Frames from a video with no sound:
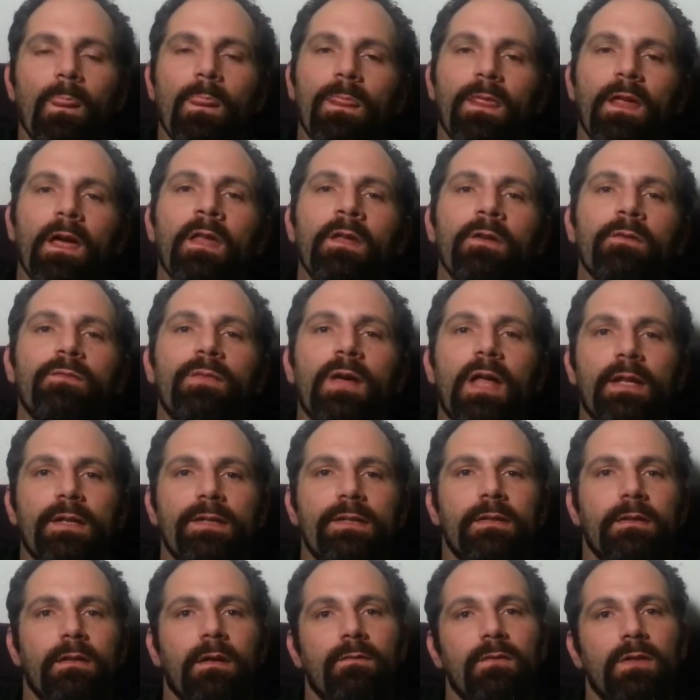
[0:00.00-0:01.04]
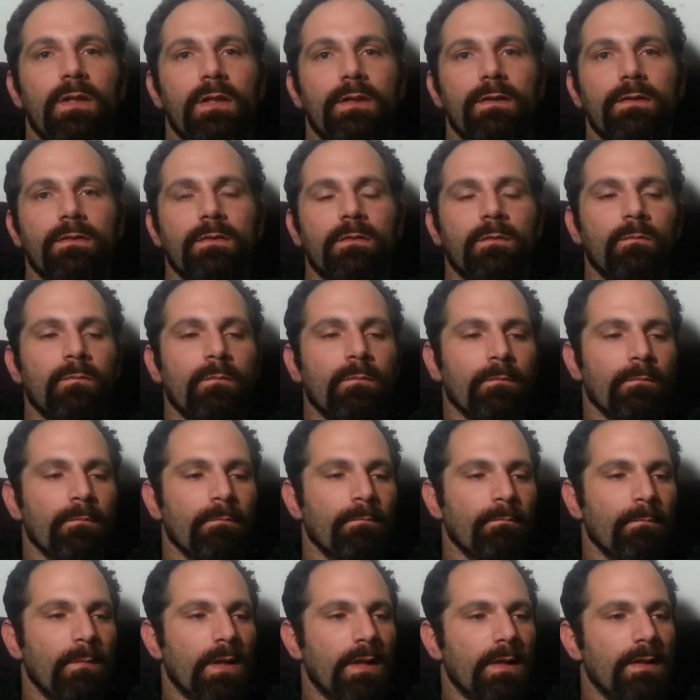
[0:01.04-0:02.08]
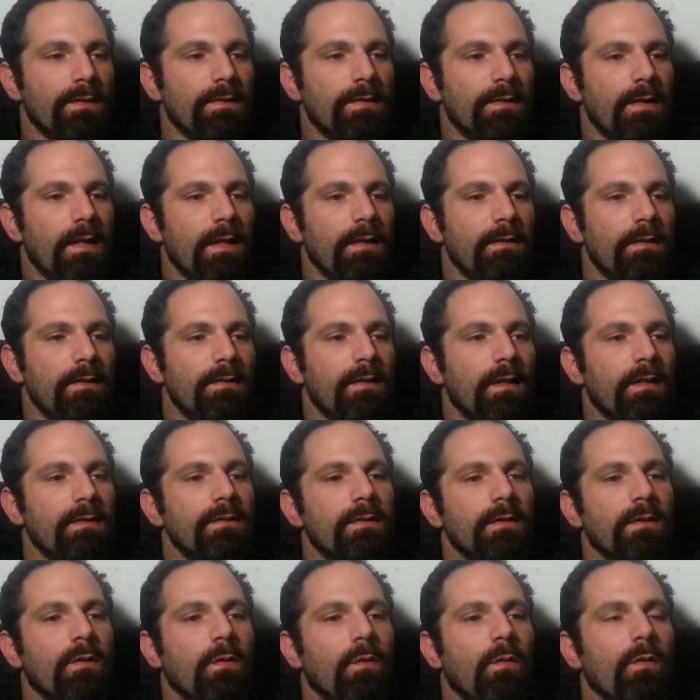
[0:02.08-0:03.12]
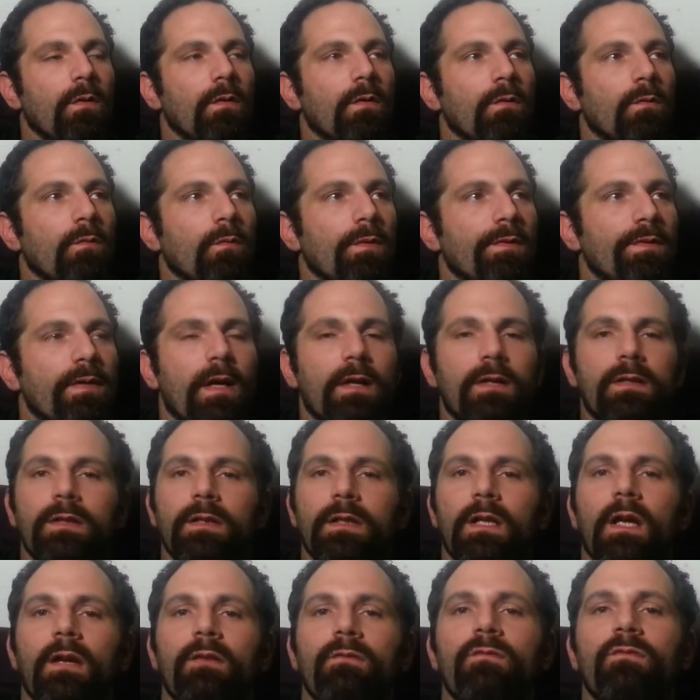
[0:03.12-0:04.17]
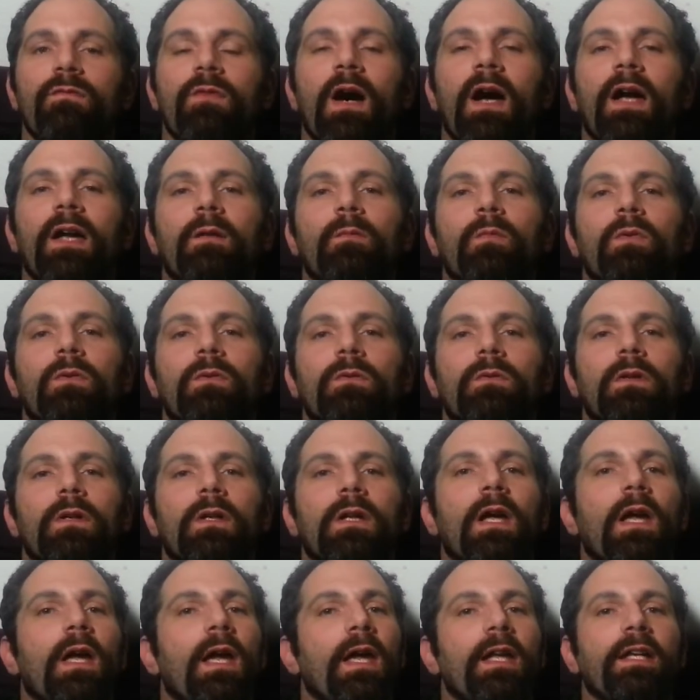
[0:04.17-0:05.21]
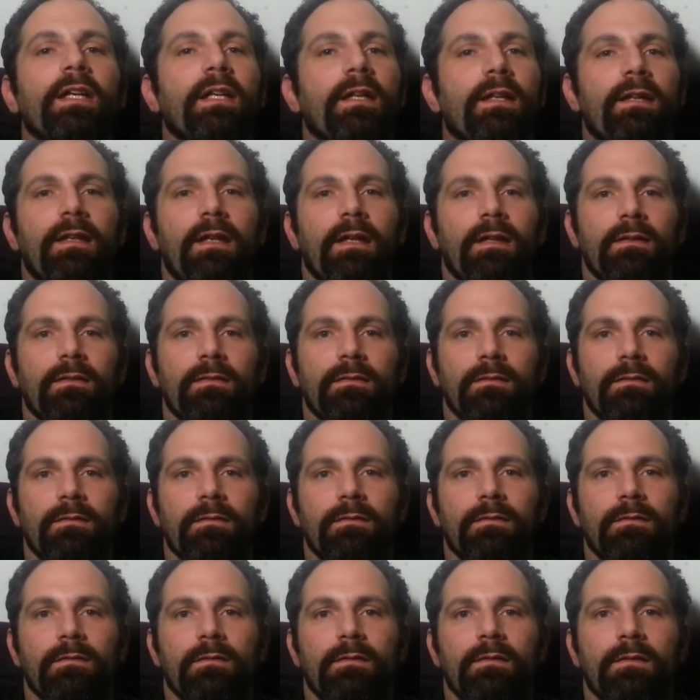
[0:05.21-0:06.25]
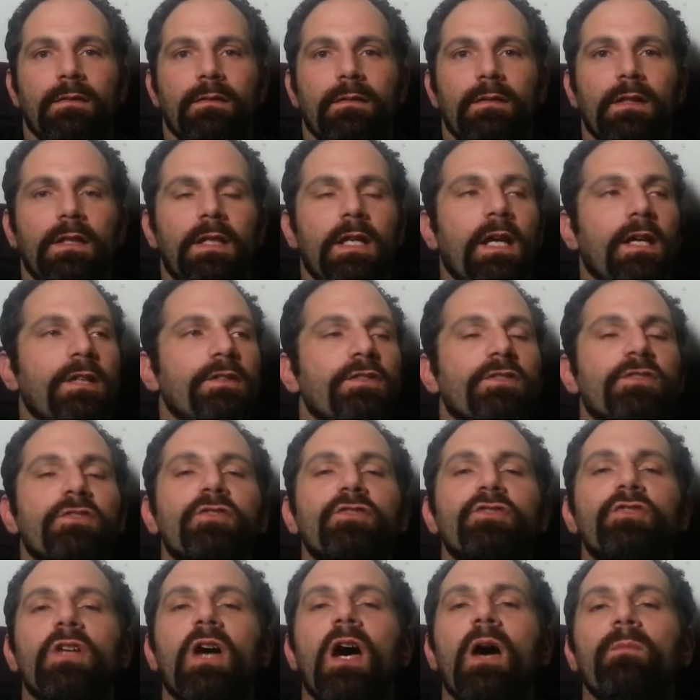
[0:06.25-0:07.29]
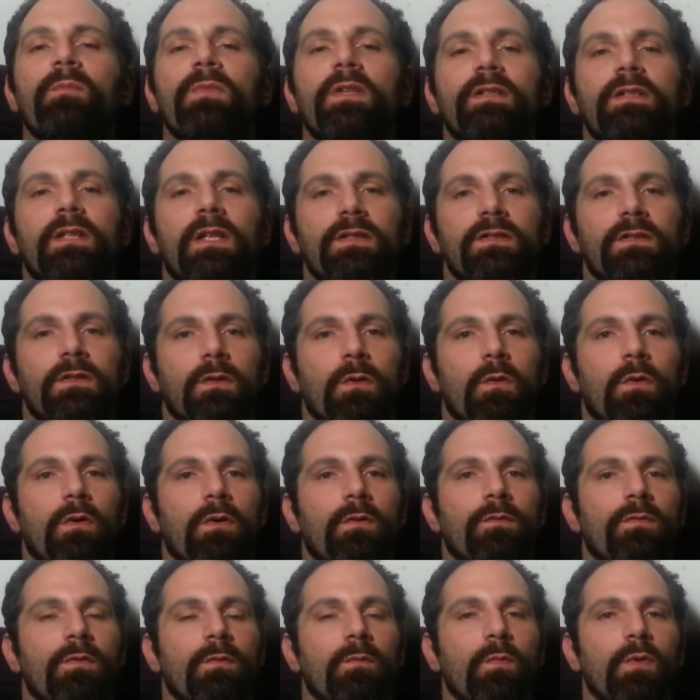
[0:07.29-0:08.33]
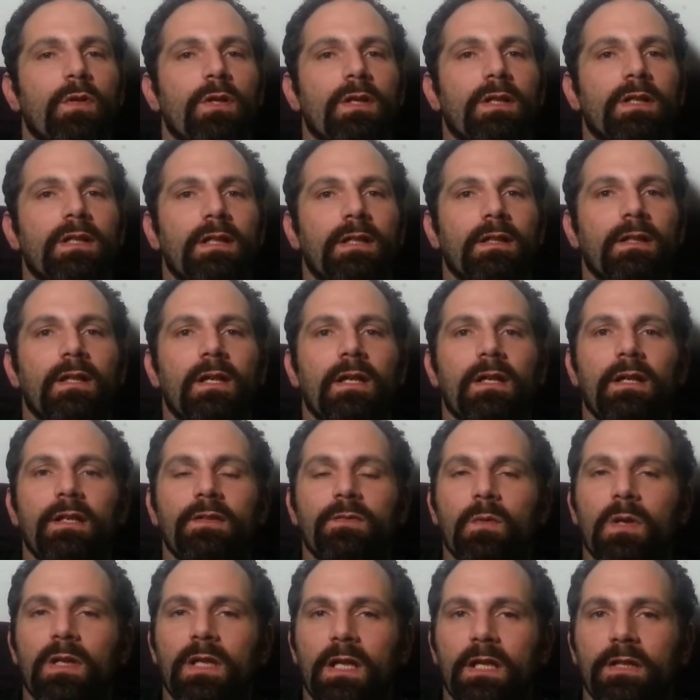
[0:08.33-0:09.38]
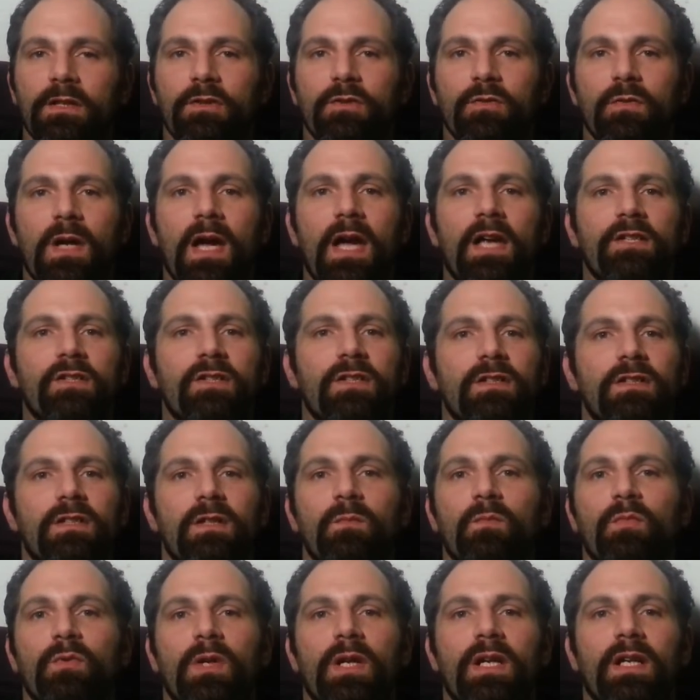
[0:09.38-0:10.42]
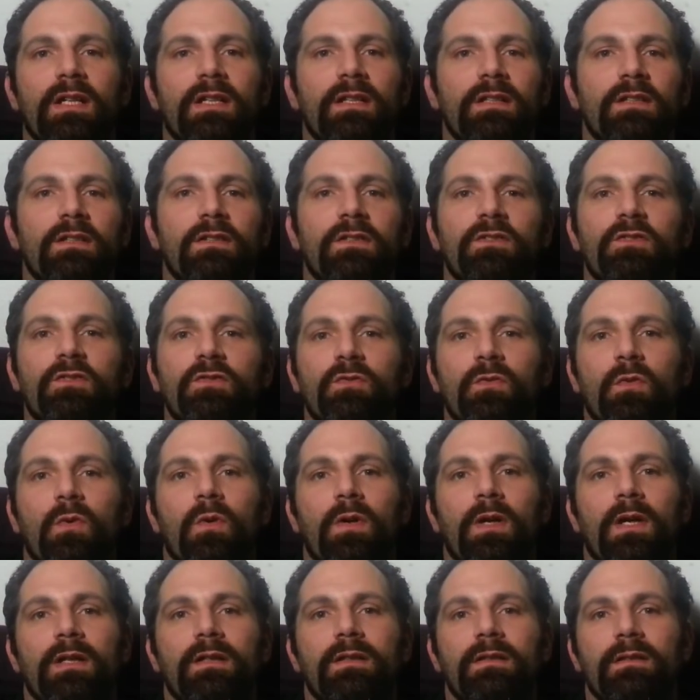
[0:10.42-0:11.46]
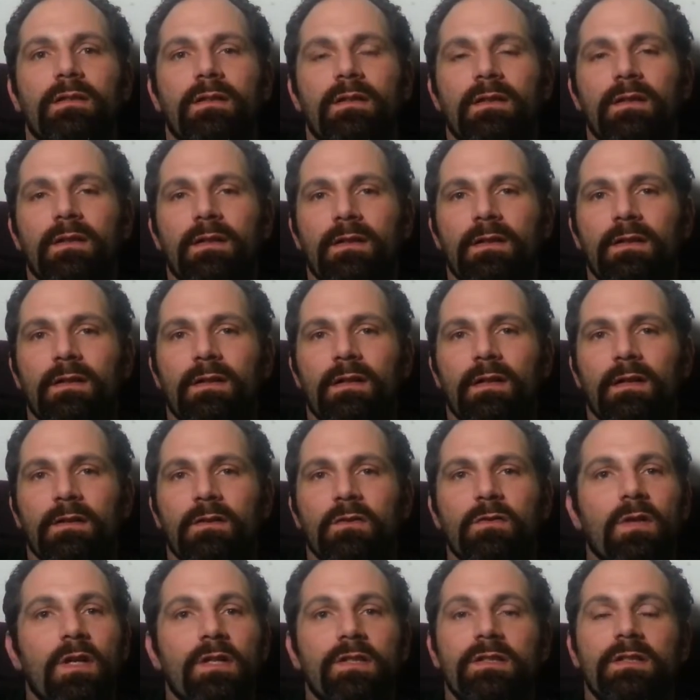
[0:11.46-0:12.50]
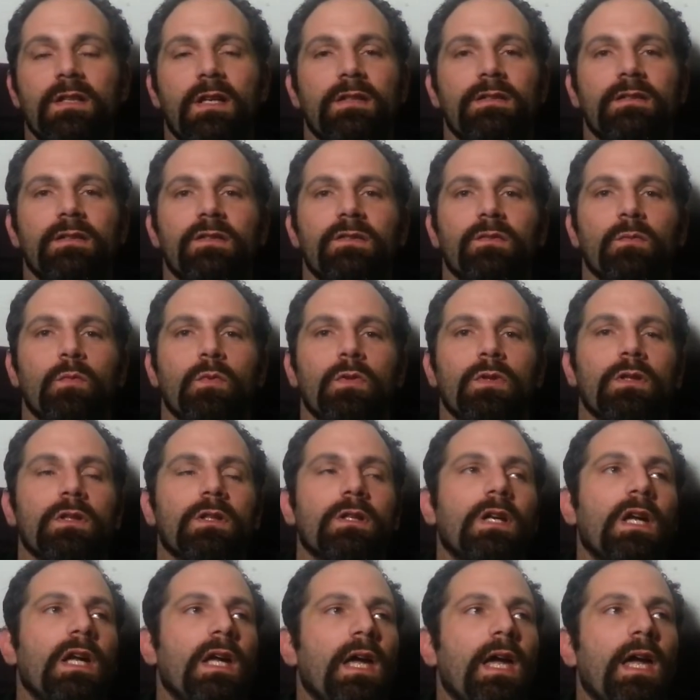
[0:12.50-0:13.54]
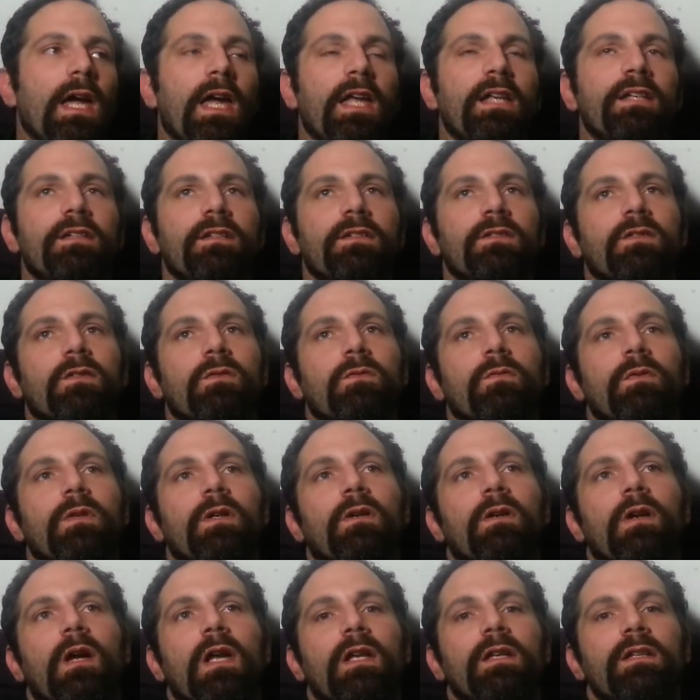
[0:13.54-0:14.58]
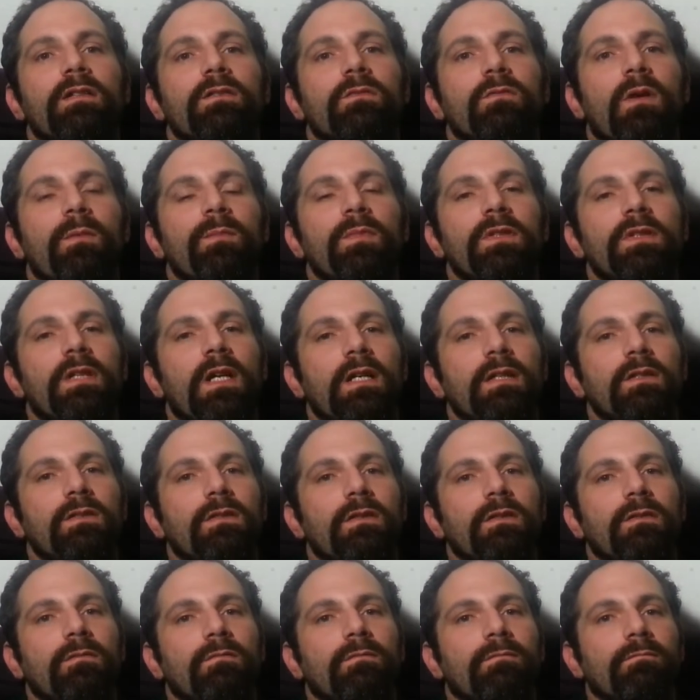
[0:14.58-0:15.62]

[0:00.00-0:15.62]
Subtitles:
The other fallacy of it is that the Tesla coil was actually a viable anything, that he had to stop the Tesla coil from working. That's why they had to trash it and break it and destroy it and crush Tesla's work and his career and his reputation.